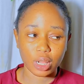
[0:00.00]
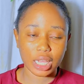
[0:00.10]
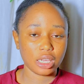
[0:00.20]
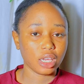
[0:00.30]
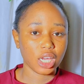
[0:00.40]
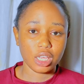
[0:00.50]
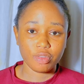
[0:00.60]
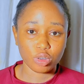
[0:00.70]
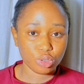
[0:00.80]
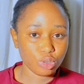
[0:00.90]
Like, if
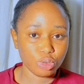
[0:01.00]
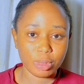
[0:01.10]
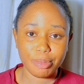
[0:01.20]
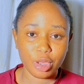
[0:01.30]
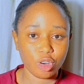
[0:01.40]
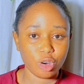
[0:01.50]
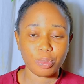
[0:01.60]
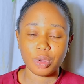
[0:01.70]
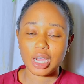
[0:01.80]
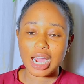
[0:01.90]
I want to do my makeup,
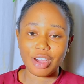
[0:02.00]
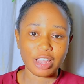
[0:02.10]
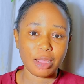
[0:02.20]
after